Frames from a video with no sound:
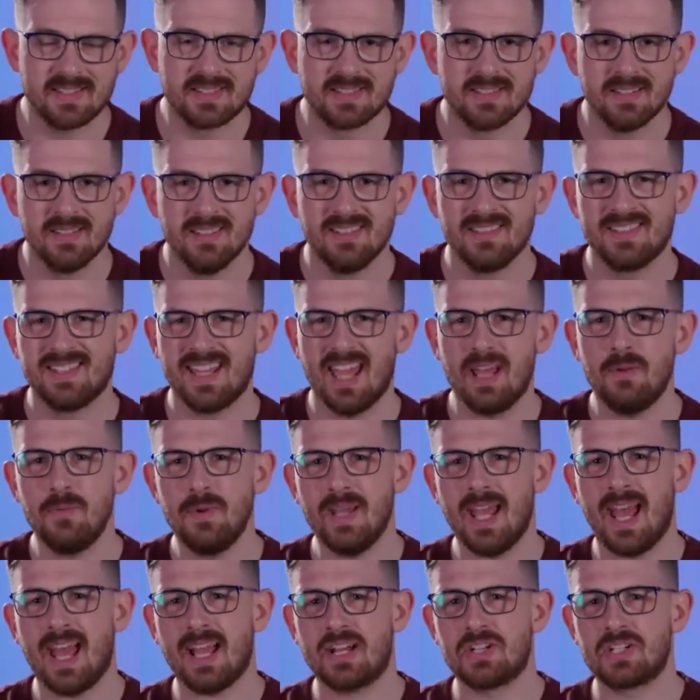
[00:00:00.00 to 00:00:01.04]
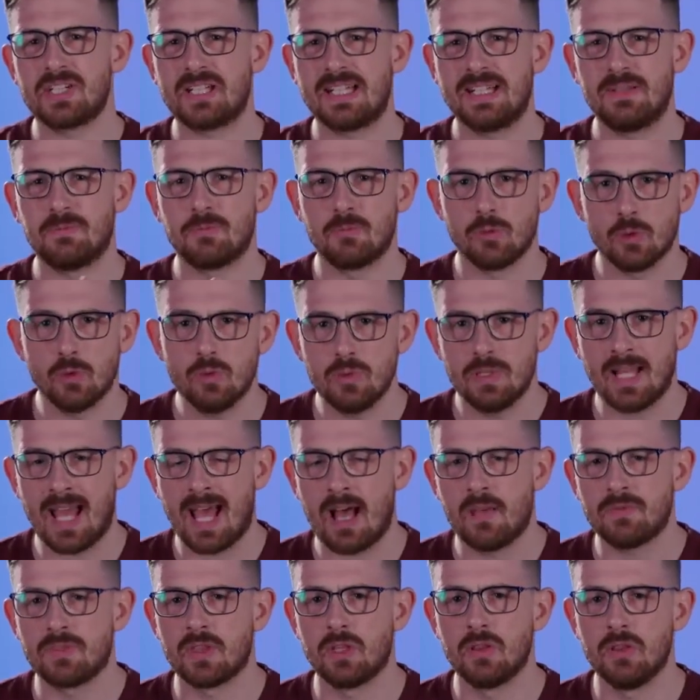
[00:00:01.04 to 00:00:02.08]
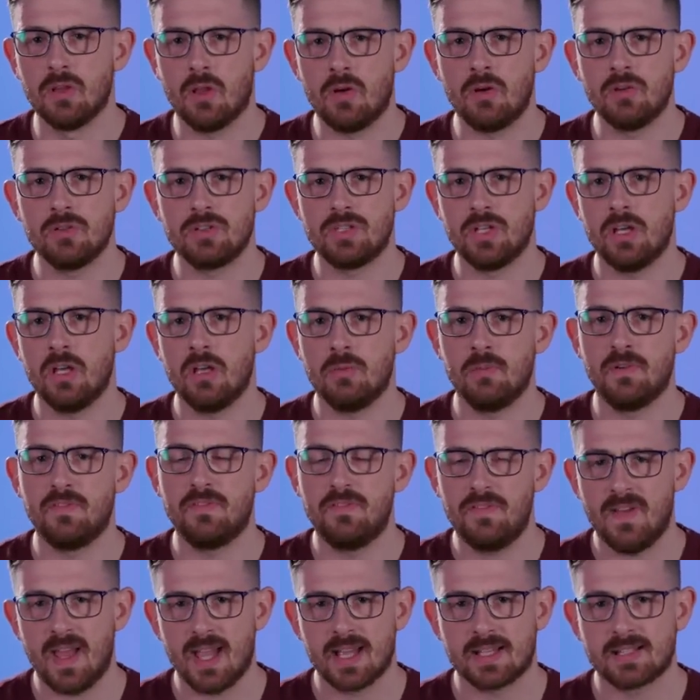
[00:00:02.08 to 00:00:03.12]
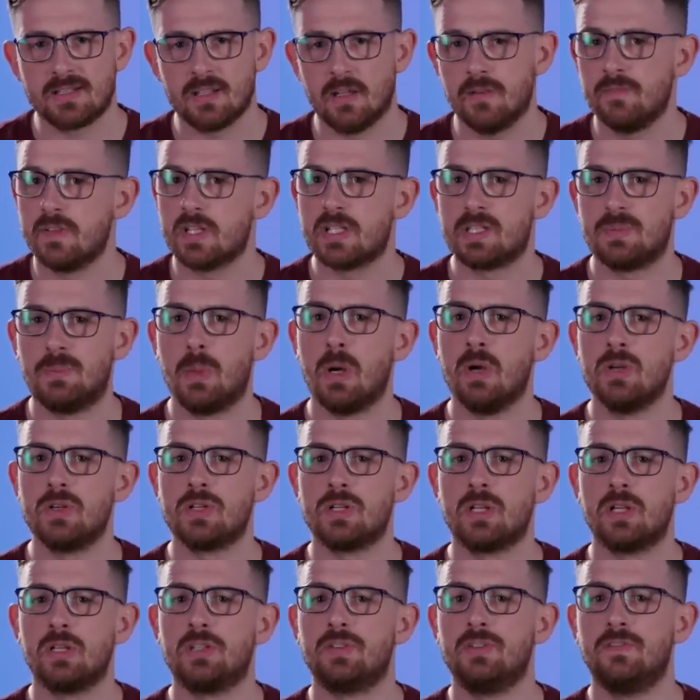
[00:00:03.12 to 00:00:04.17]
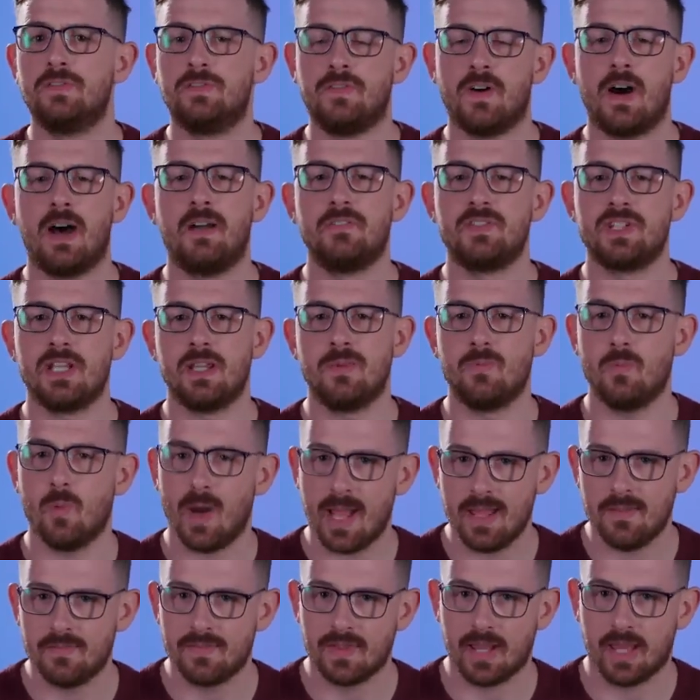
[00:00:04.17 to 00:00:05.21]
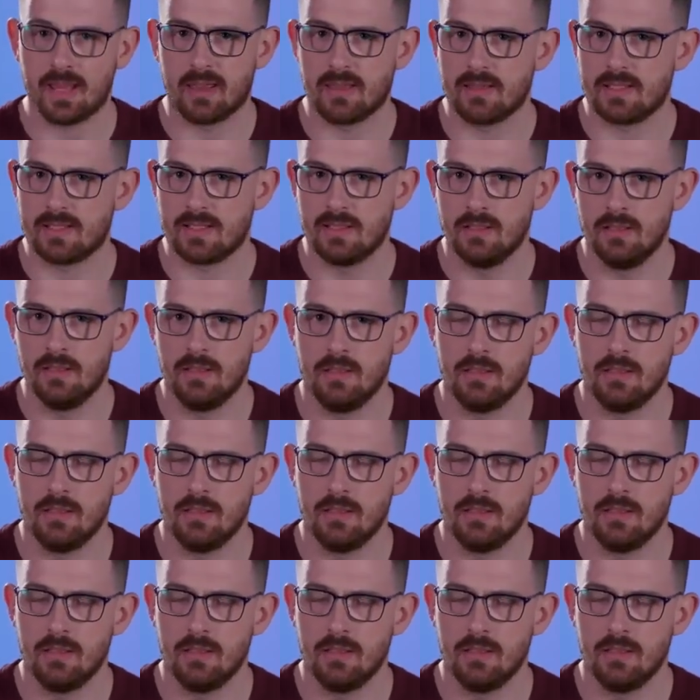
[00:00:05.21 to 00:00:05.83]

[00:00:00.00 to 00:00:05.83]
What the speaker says: is, can we actually rule out the long-term effects of exposure to 5G wavelengths?